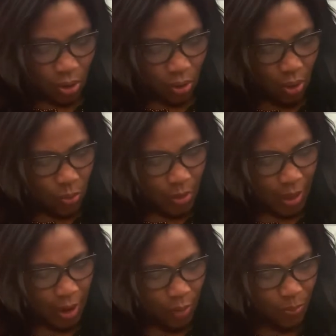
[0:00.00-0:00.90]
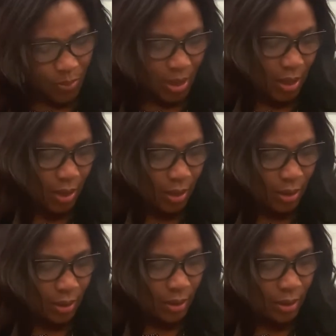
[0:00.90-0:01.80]
"Who will help me
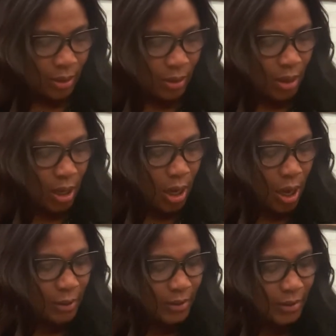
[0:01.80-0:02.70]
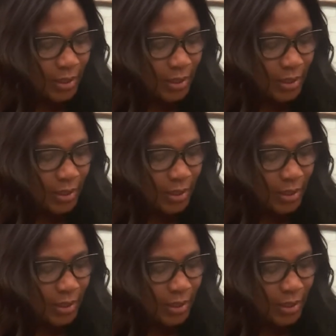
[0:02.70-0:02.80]
cut